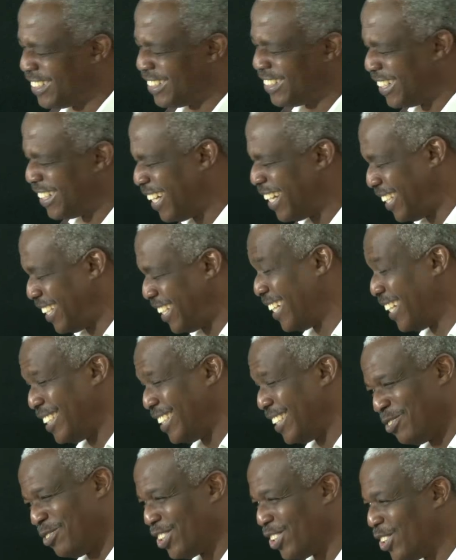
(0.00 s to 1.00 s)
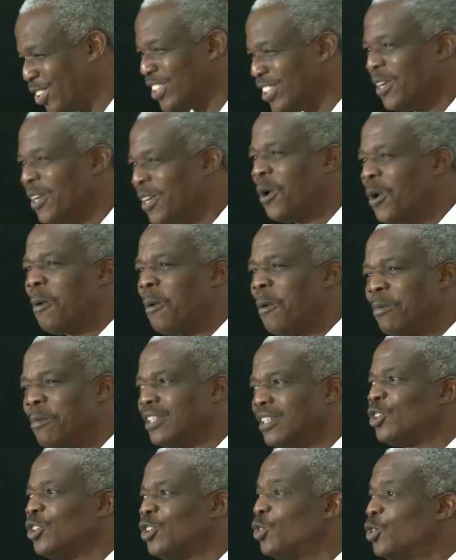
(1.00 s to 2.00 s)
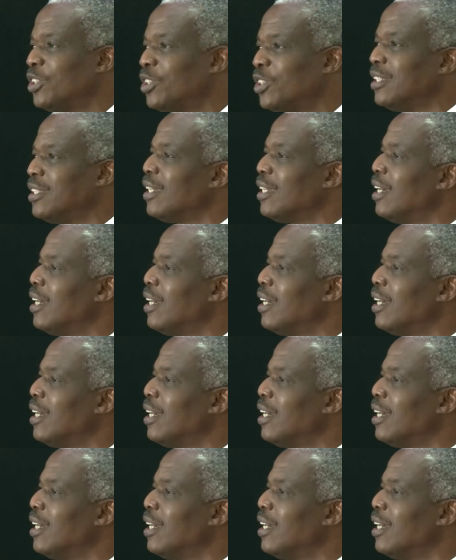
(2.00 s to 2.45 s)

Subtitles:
rather difficult. But truly,